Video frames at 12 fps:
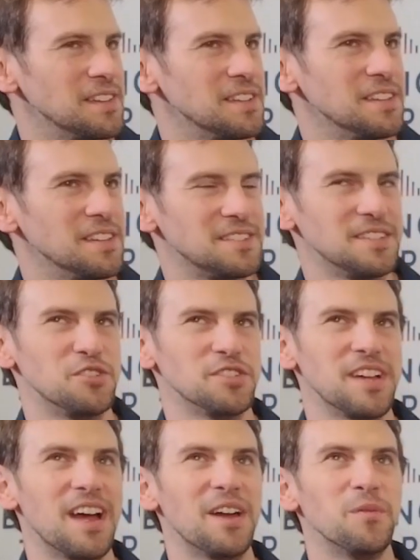That's
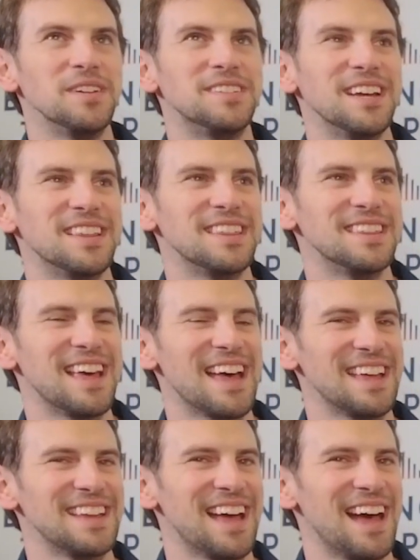interesting. How do we take
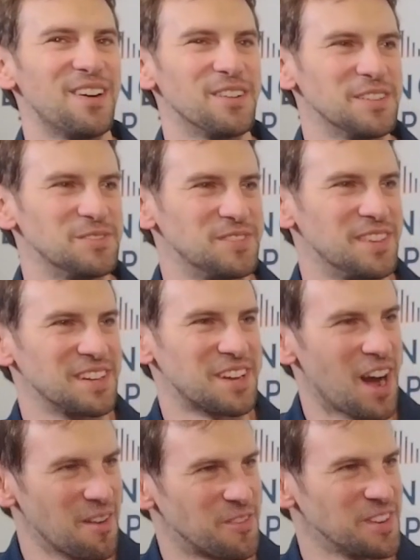that out of the
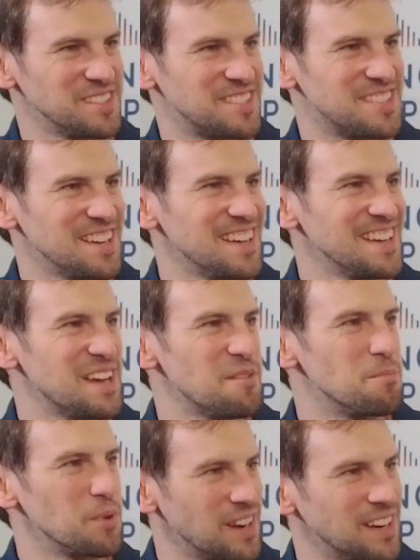conference and
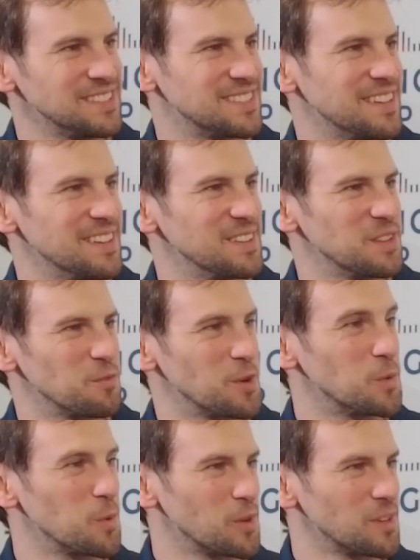bring it into the
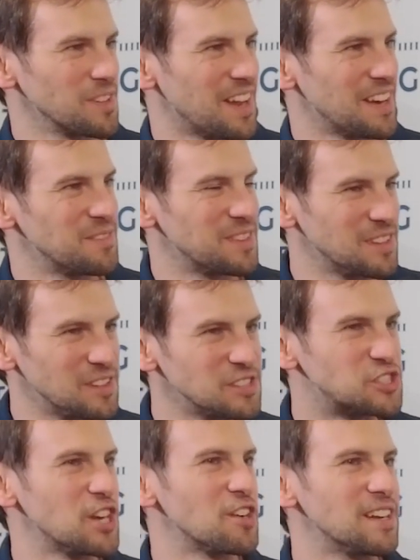real world, kind of the
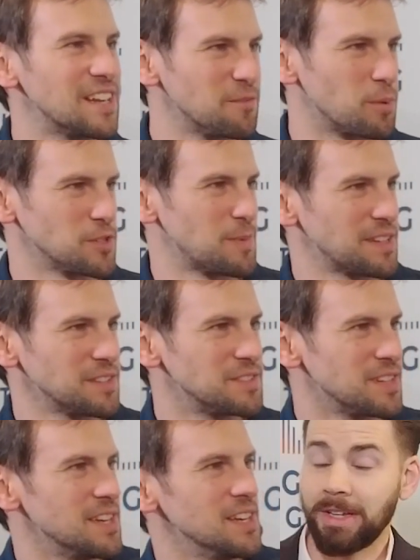sharing of perspectives?
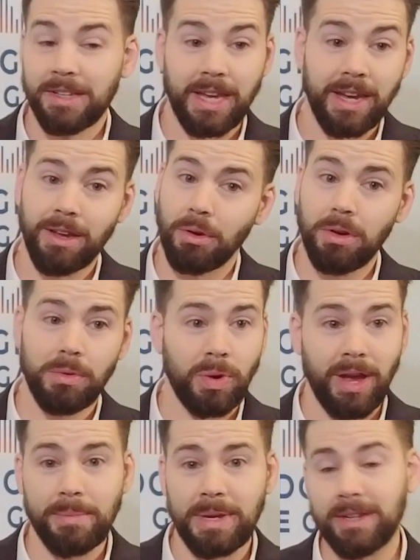Yeah.
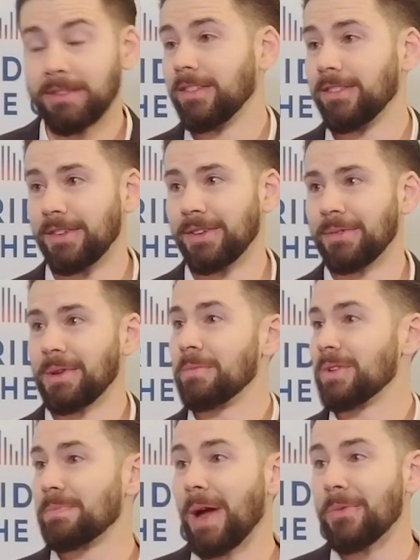I mean,
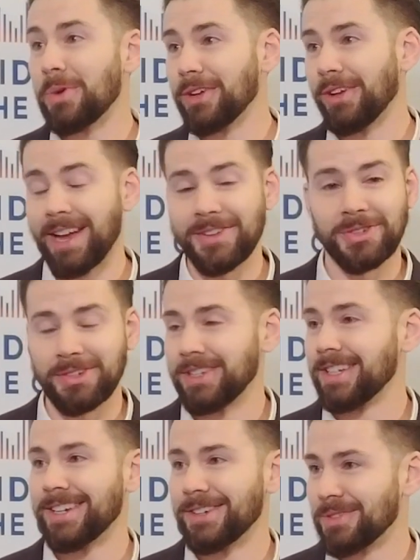it's my wheelhouse, so
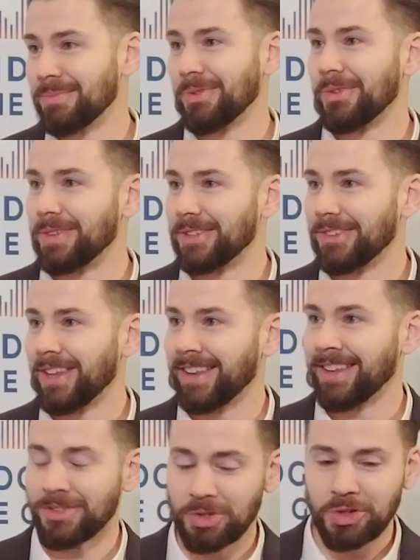continuous improvement. So
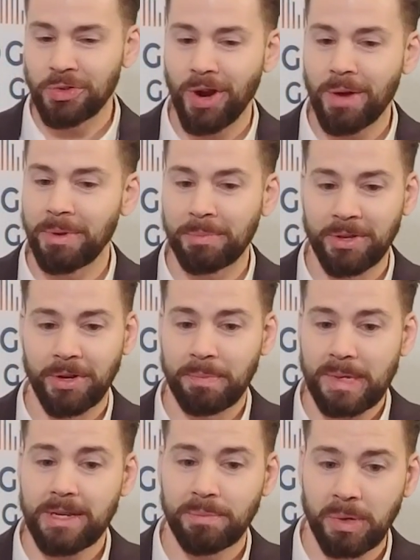that's the drum I'm going to
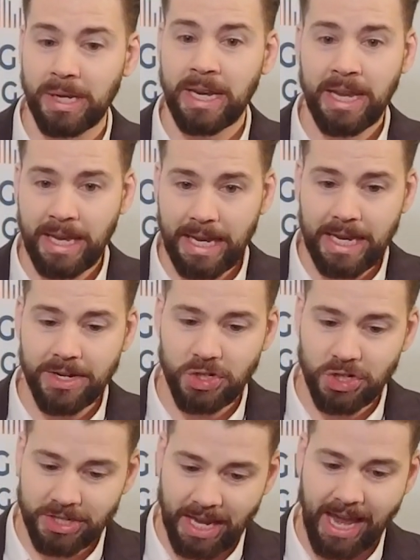beat. But it is
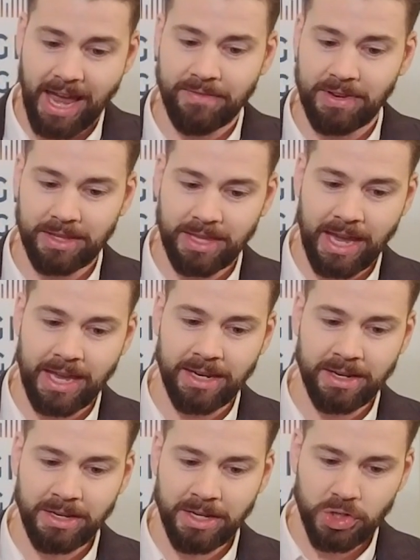just having that
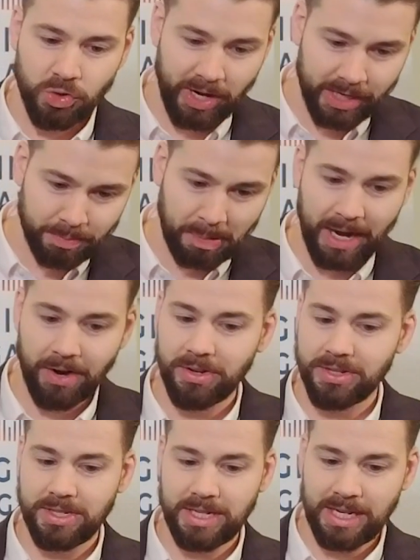
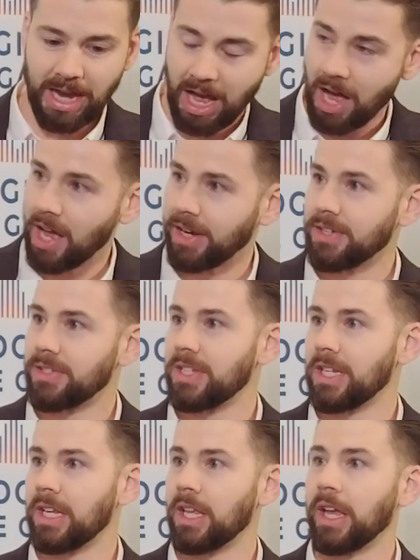transparency, honesty.